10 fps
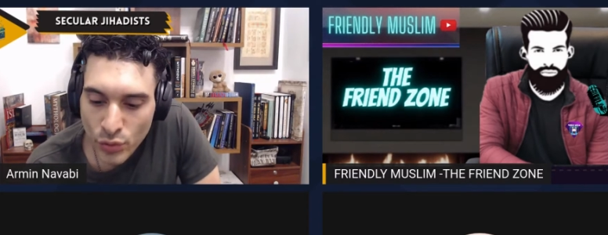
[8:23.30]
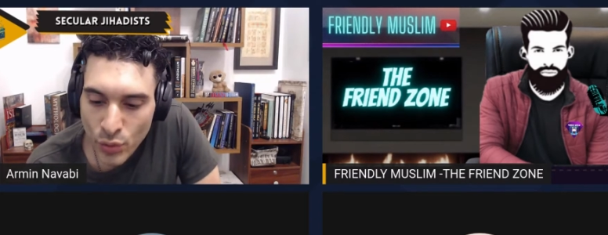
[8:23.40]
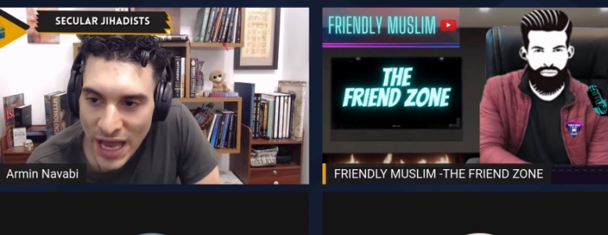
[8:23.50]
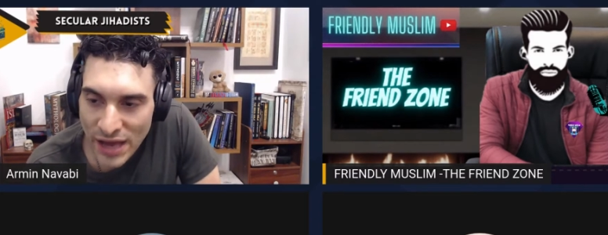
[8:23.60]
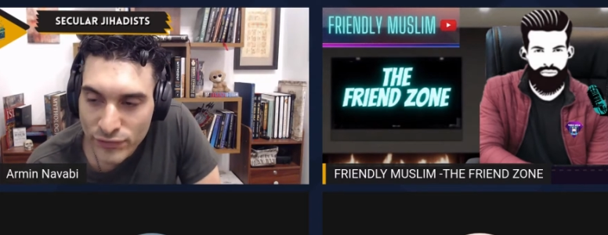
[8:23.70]

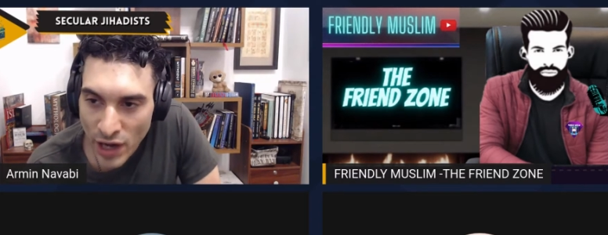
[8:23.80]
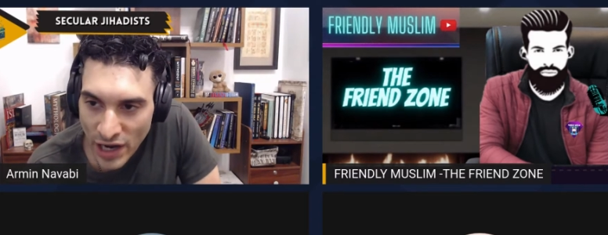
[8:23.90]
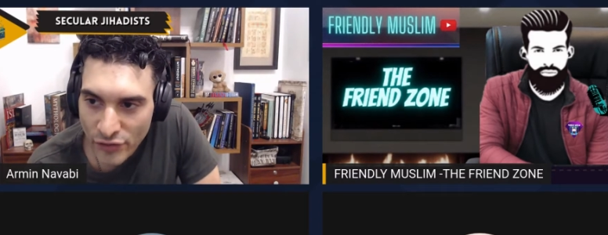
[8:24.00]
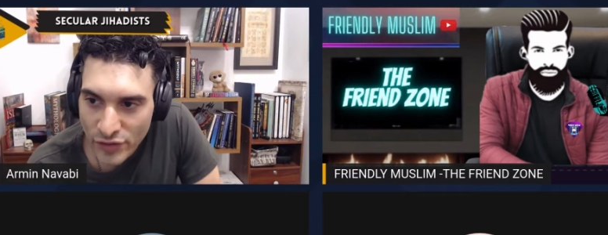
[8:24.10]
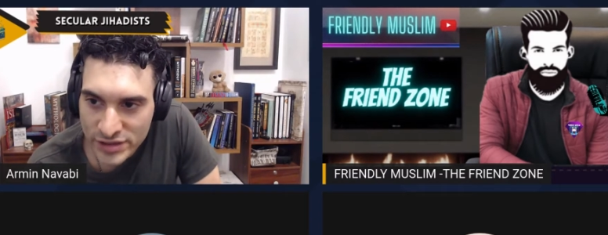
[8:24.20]
Speaker 1: have
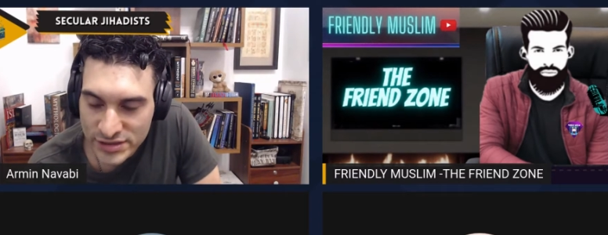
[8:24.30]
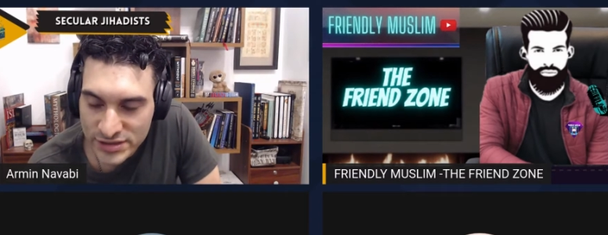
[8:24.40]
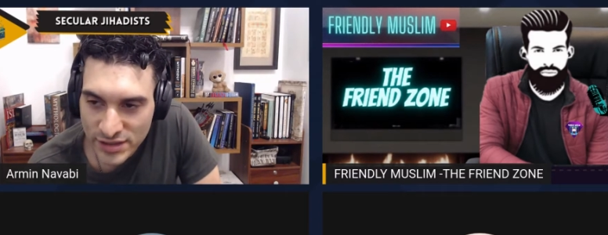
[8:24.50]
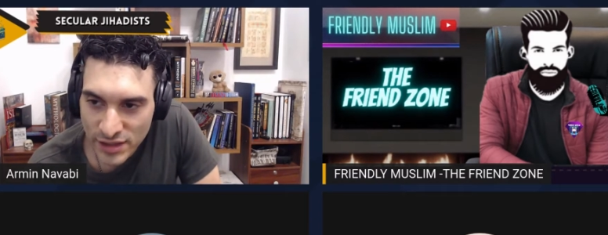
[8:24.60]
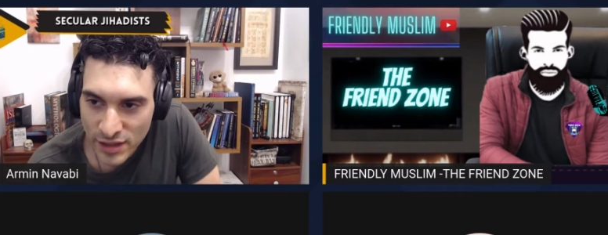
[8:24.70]
tyrants
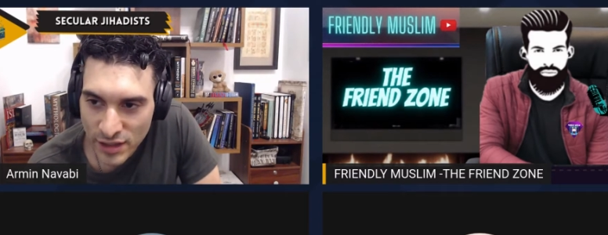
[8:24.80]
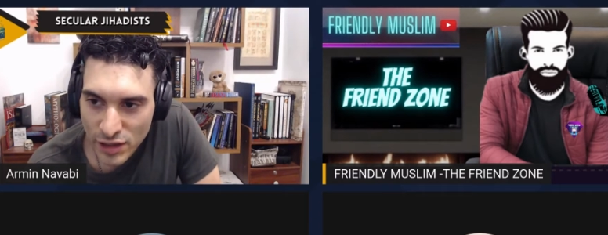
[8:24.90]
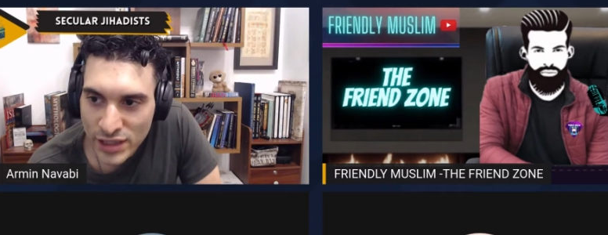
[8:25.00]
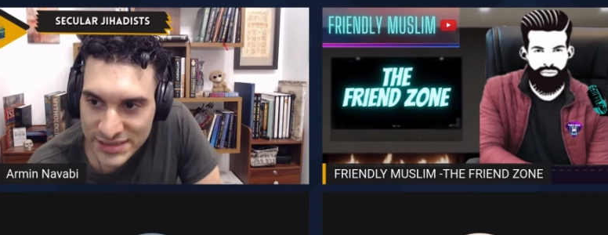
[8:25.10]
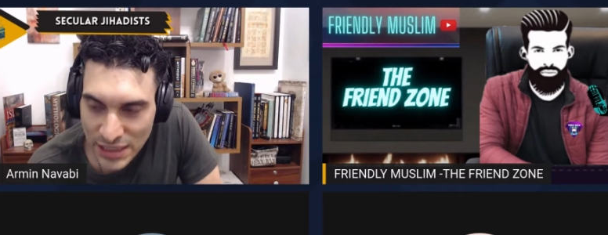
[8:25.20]

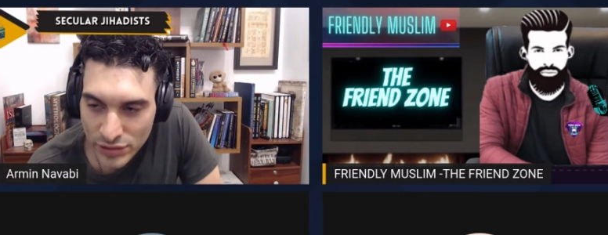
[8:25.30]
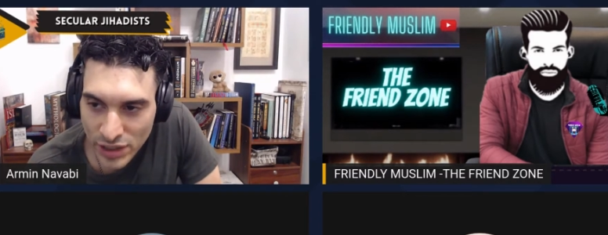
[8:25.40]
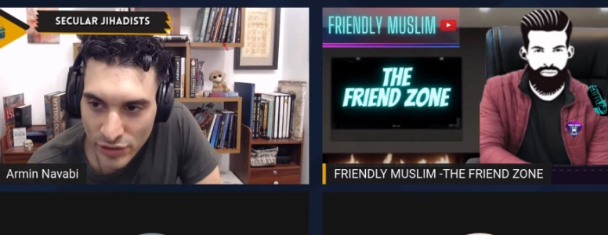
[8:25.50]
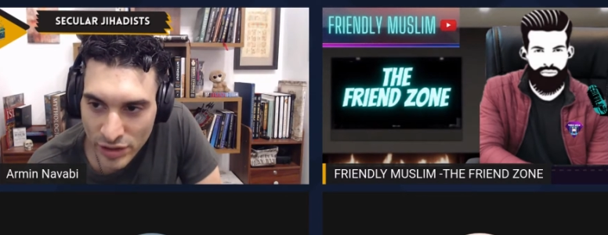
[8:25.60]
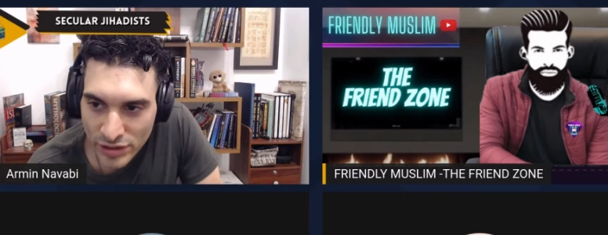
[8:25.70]
like Saudi
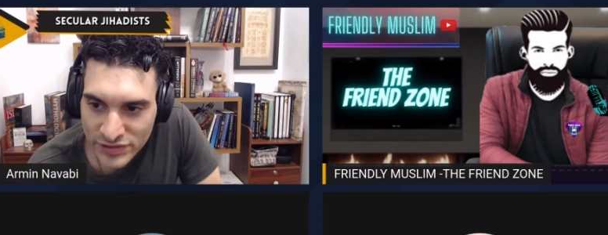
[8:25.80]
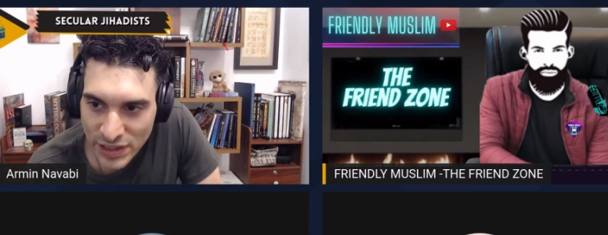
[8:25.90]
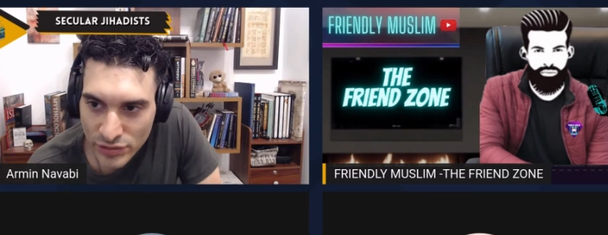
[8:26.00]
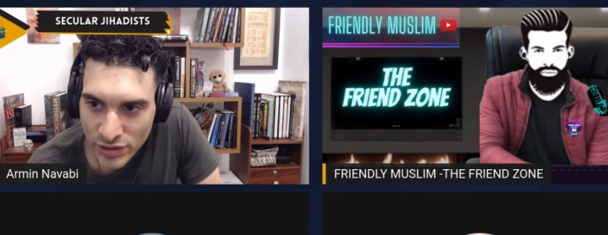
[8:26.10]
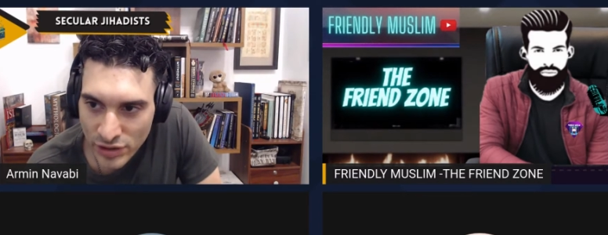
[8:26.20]

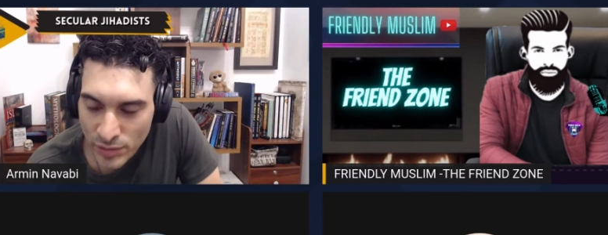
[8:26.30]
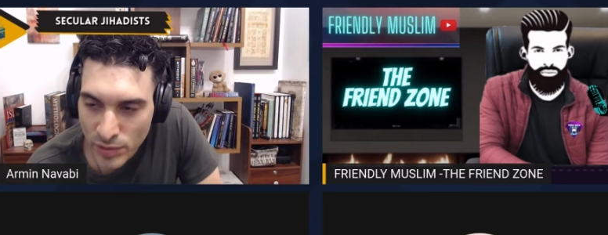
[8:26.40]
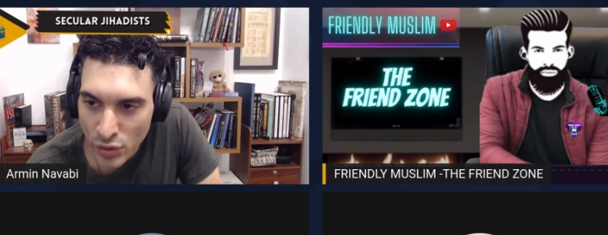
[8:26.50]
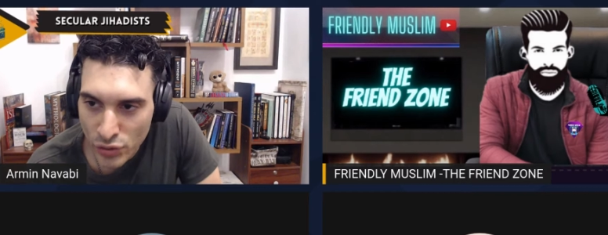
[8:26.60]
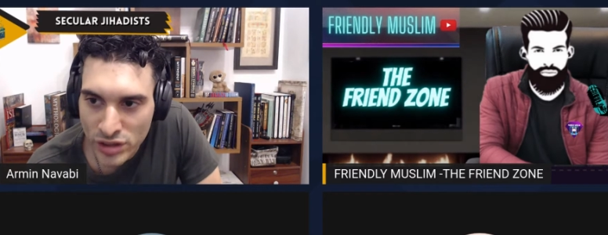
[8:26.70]

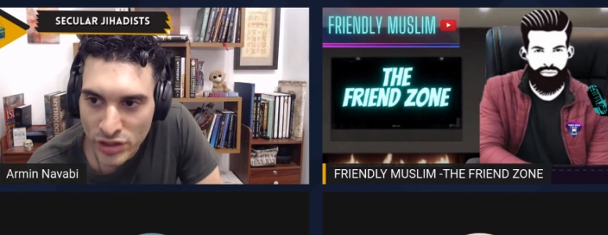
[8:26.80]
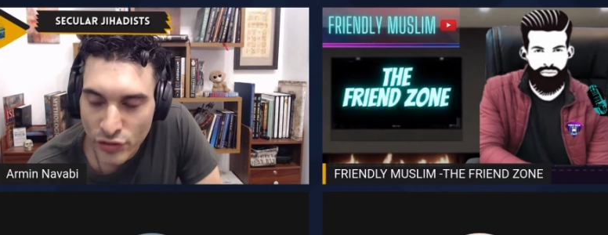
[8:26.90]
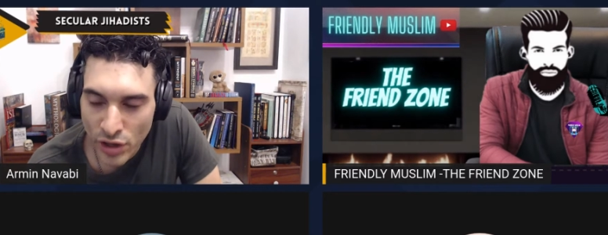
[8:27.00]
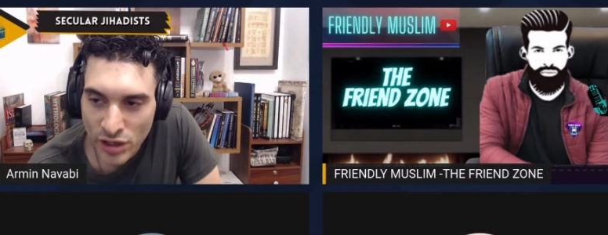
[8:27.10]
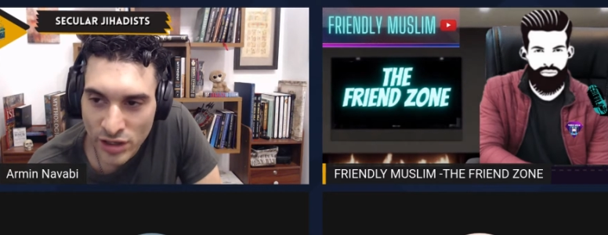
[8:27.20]
Arabia or in
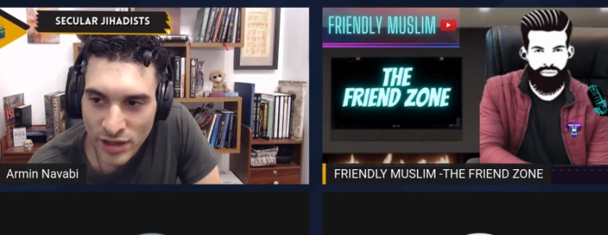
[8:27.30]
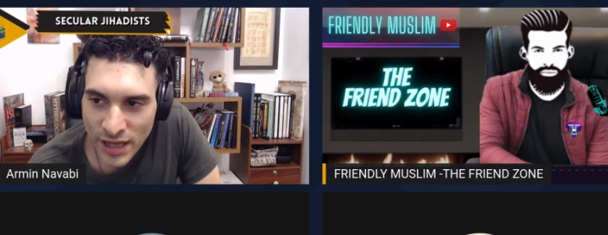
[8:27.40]
Iran,